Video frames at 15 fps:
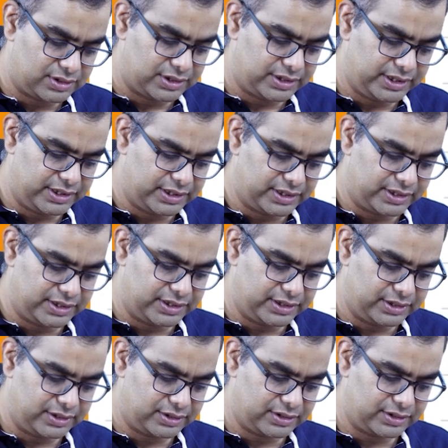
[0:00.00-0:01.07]
D and
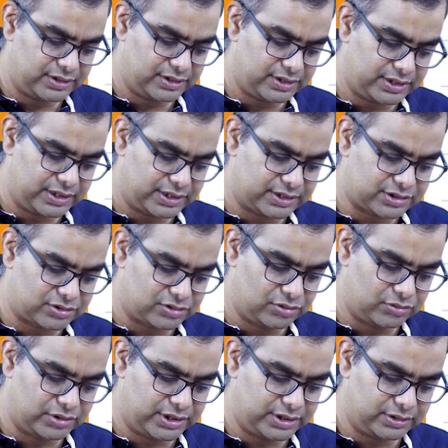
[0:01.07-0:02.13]
D
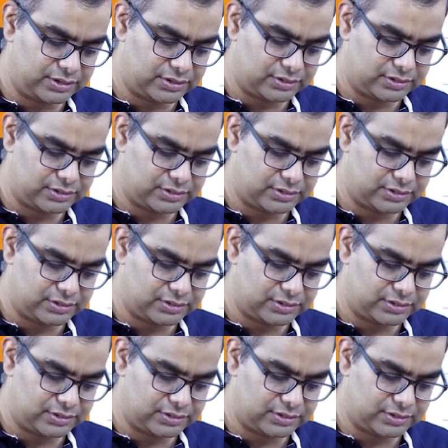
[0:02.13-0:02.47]
excluded